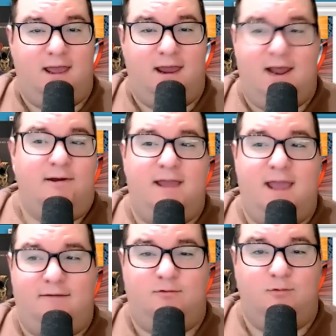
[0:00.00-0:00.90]
And now I
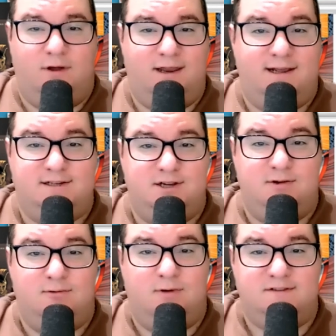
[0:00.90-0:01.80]
have this one
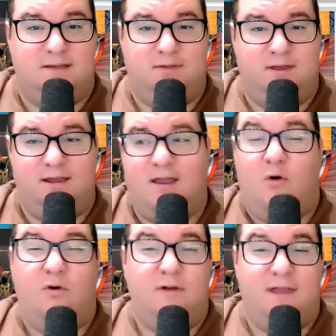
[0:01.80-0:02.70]
issue of something,
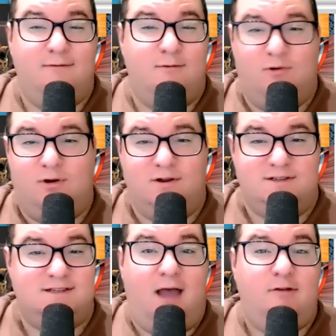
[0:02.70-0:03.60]
or even
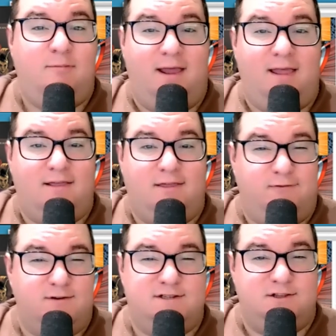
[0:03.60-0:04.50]
worse, I would buy like the
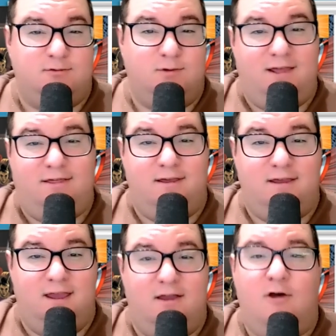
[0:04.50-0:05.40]
first three
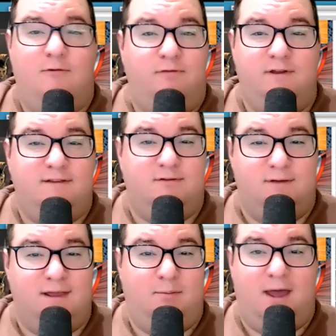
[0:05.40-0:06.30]
thinking, hopefully this will
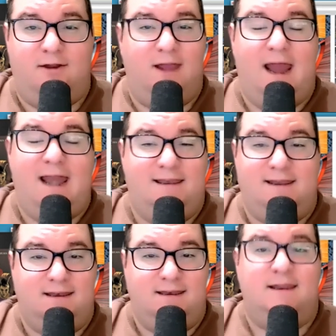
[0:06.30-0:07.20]
get better, and it
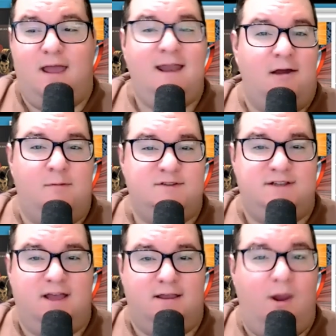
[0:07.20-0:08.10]
didn't. And now I'm
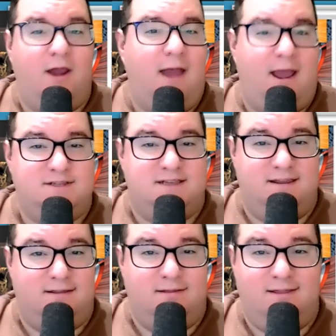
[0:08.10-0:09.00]
stuck
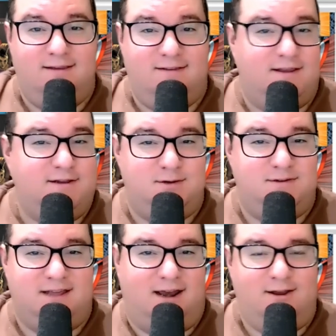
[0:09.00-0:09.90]
warehousing these issues
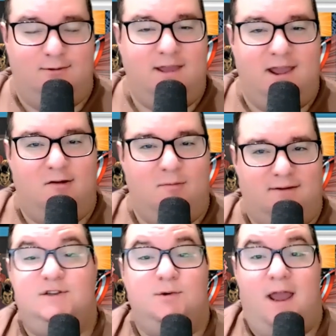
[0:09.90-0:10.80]
that I don't care about.
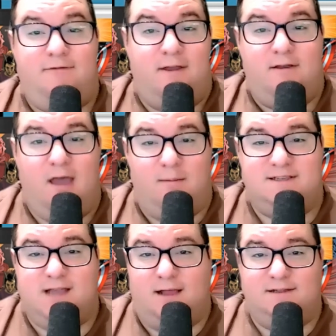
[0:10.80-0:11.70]
So when I found
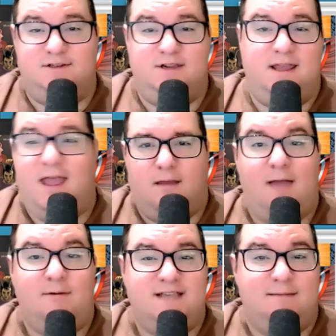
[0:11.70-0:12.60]
comiXology, I
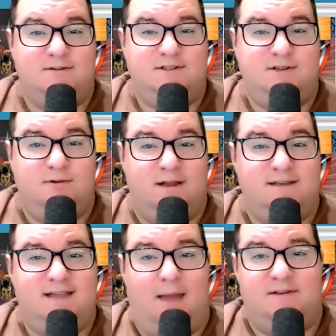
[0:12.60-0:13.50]
was able to
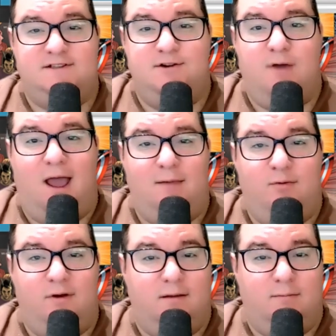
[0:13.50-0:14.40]
adapt this new
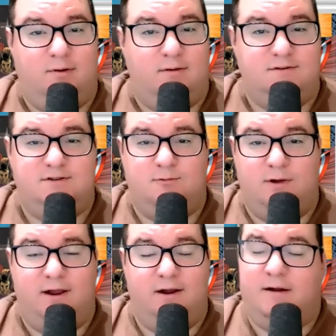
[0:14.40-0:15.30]
hybrid approach
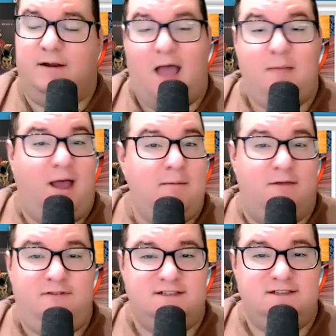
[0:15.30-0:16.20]
where I buy my
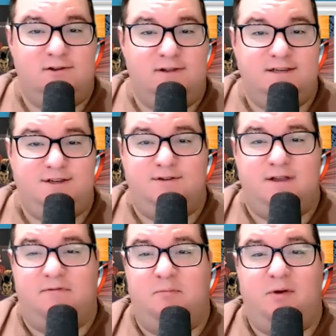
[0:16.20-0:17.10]
physical issues
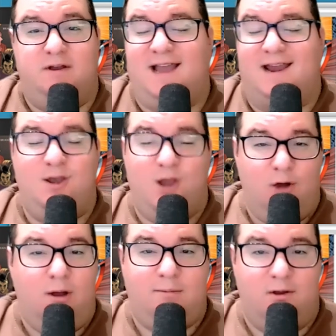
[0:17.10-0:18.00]
of the books I
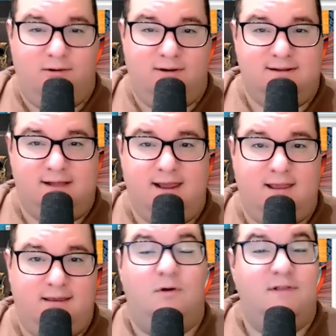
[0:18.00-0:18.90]
know I'm going to like,
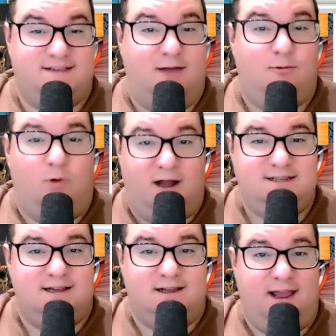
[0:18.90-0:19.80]
or at least I want
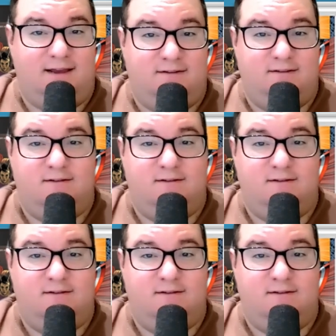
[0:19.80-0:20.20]
to collect.